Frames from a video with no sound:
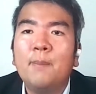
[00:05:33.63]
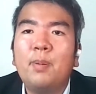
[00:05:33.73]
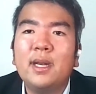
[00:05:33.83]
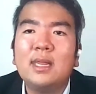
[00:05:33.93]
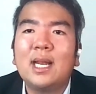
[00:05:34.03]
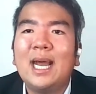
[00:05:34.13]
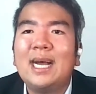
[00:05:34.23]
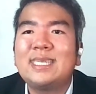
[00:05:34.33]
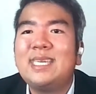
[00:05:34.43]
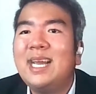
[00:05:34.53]
But in the
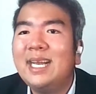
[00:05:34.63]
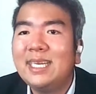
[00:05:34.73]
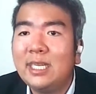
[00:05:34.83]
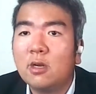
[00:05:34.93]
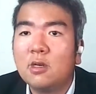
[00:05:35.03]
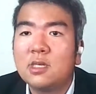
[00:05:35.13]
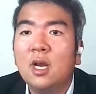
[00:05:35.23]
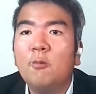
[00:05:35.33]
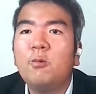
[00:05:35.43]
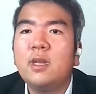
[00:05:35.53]
last 10 years,
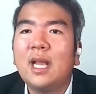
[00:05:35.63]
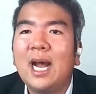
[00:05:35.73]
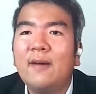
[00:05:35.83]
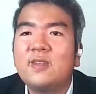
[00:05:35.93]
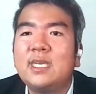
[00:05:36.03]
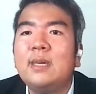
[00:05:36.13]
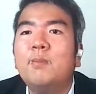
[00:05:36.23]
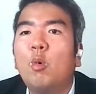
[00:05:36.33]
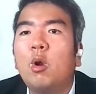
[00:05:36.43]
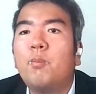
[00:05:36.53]
we have seen
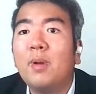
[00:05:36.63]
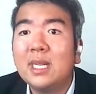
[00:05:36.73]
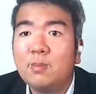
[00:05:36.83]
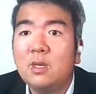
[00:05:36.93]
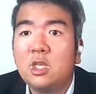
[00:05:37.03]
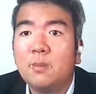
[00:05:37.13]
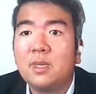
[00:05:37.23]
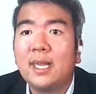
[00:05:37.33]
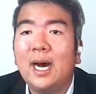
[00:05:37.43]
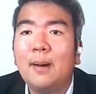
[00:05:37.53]
more brinksmanship
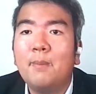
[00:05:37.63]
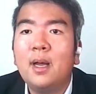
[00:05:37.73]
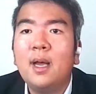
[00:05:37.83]
to come.